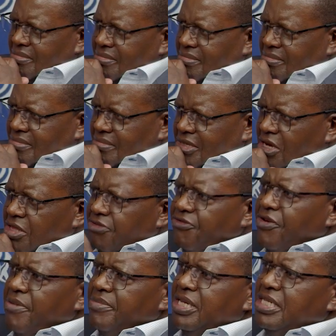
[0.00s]
The
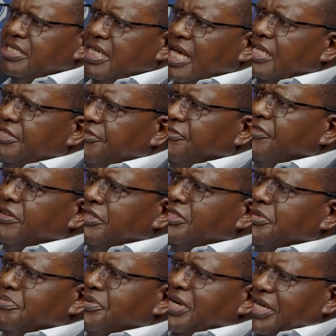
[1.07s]
family does
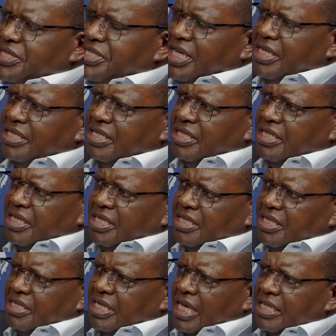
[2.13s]
pressure, isn't
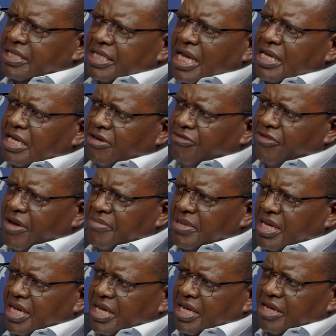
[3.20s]
it? The extended
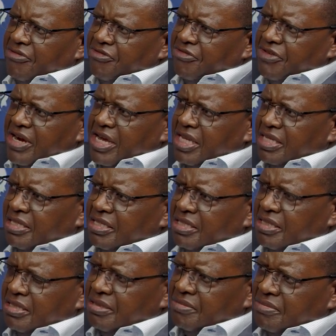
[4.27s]
family and
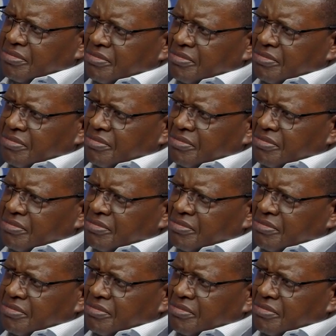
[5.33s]
friends.